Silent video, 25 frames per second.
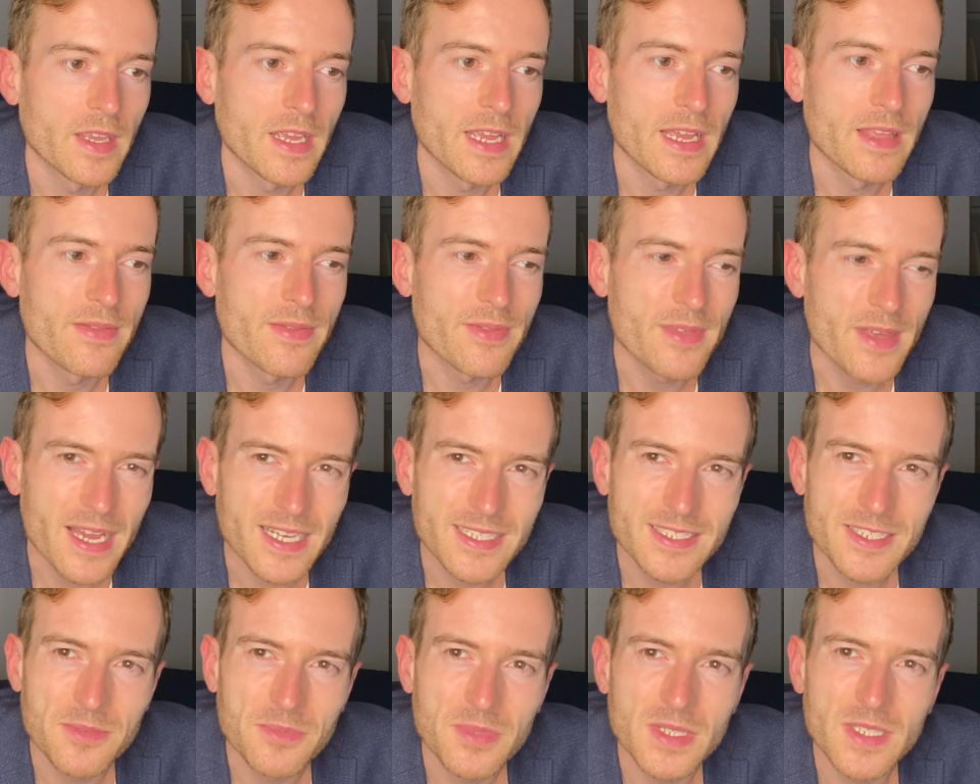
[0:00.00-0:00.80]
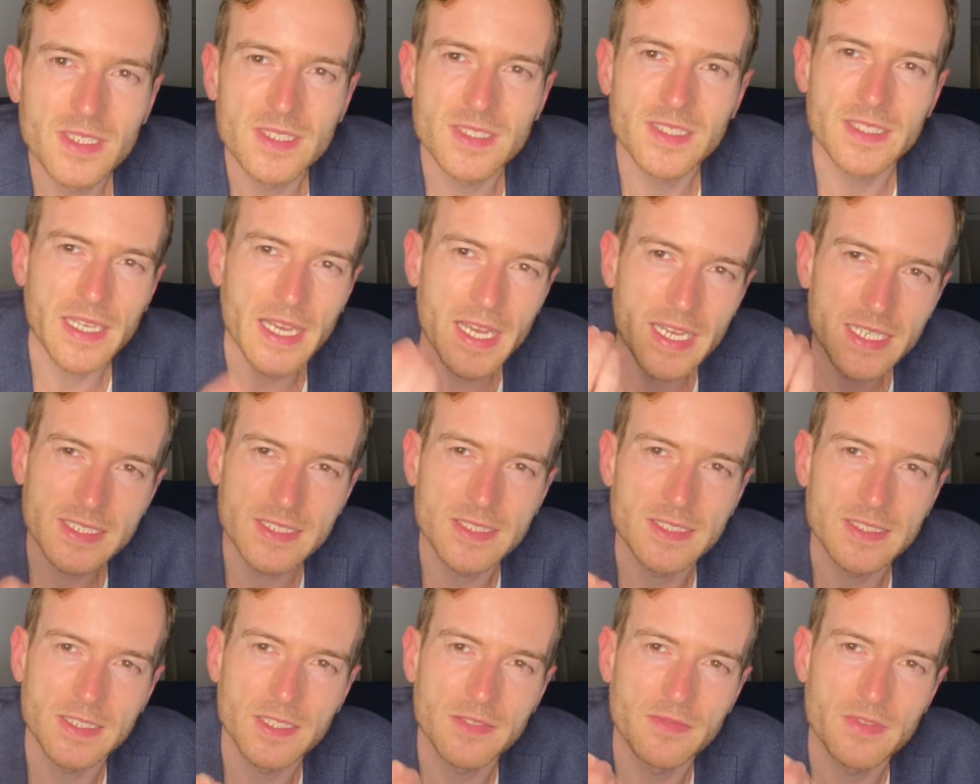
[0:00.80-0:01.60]
And that to me is the
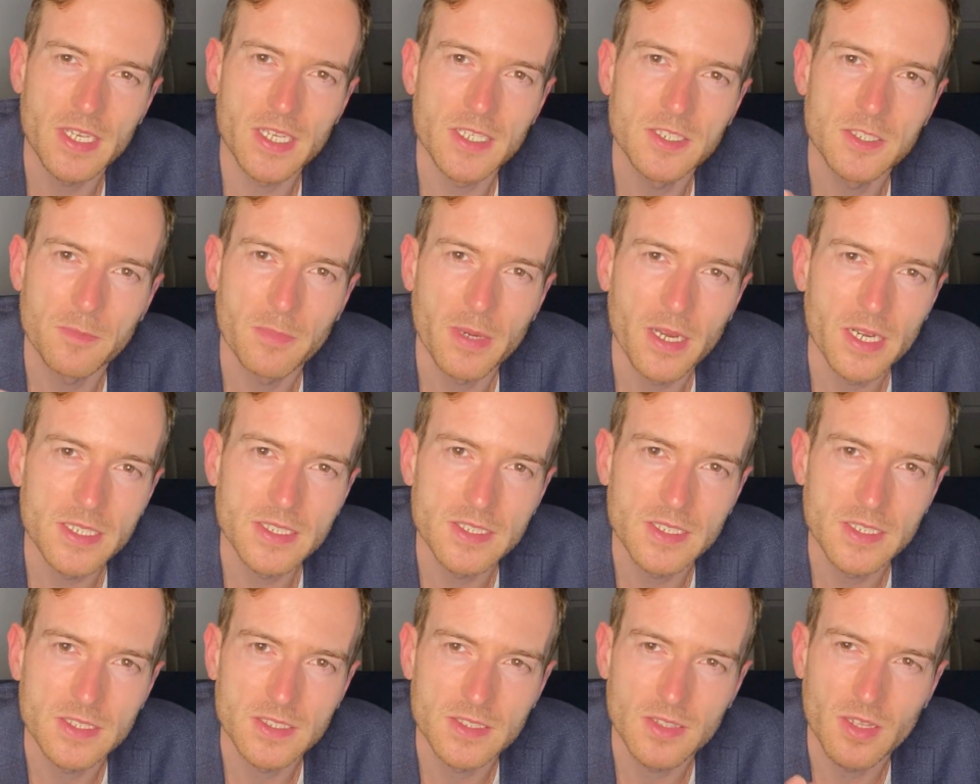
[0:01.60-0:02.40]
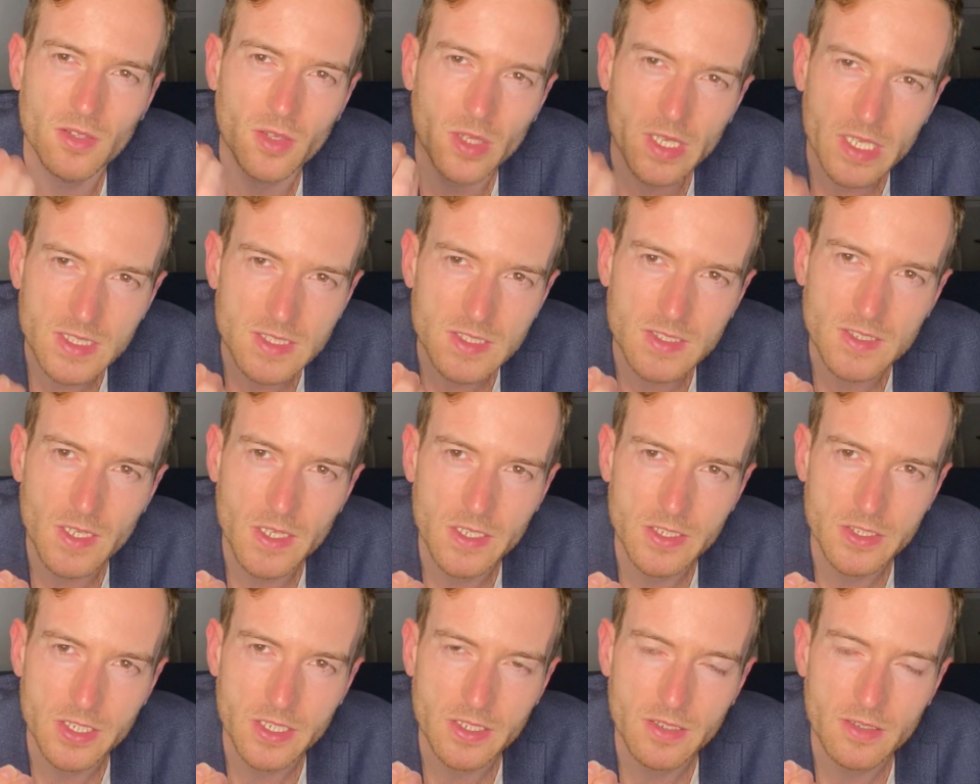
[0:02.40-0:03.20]
essence of the age of Pisces, the late
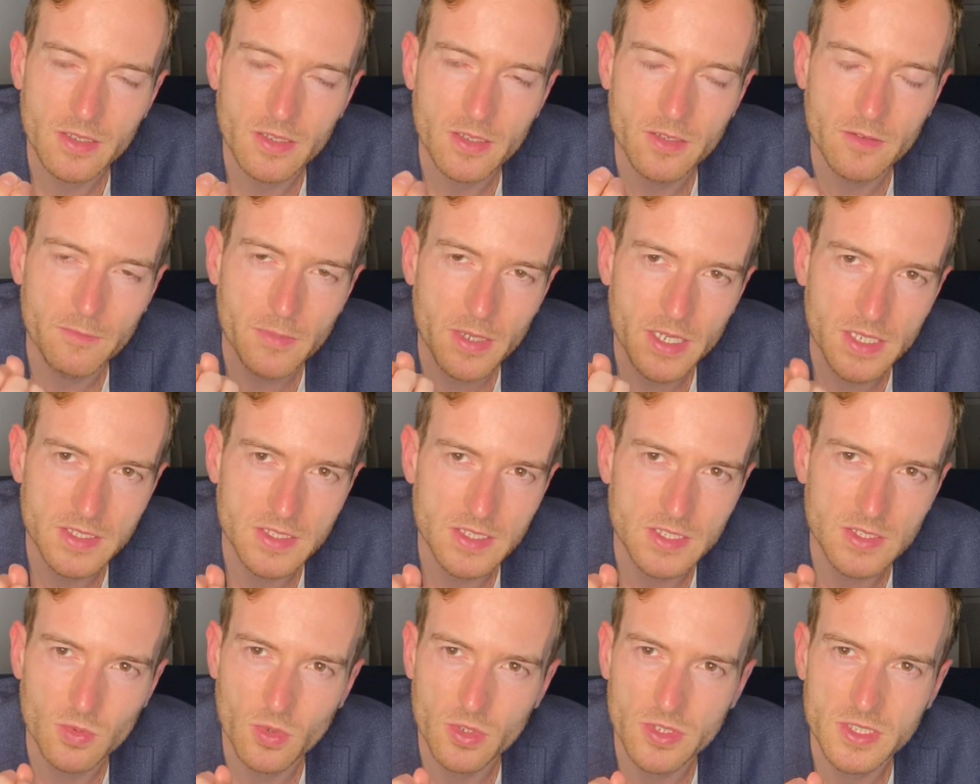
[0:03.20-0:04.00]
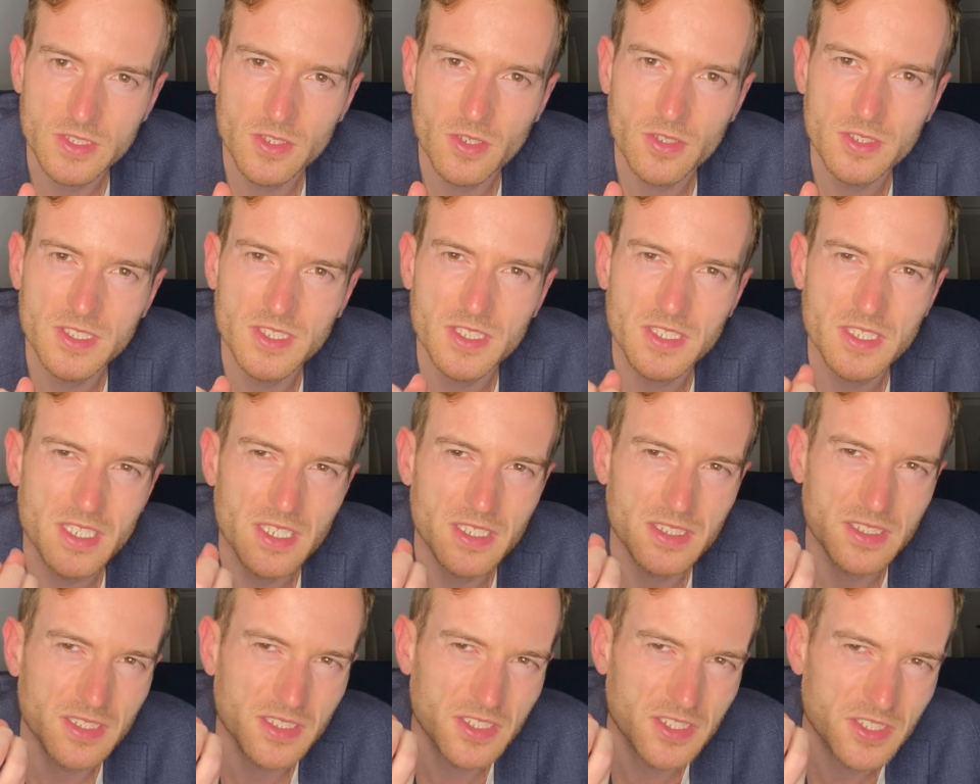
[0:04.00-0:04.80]
stage of Pisces, where it starts to
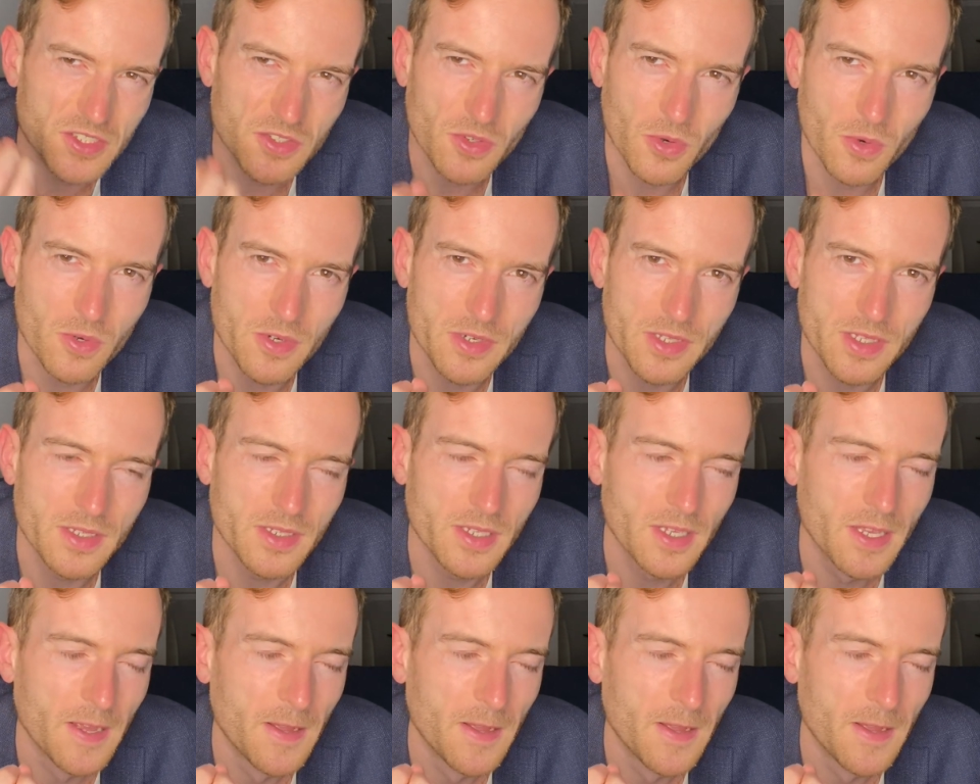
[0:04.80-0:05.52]
get distorted